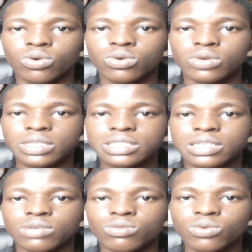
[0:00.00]
create a
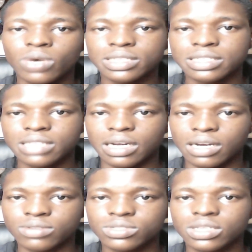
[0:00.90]
Google Adsense
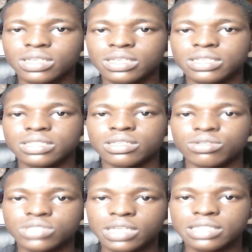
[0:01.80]
account, they'll
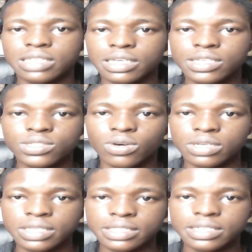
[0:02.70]
check the age on
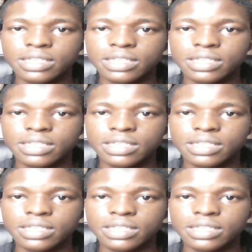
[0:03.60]
it.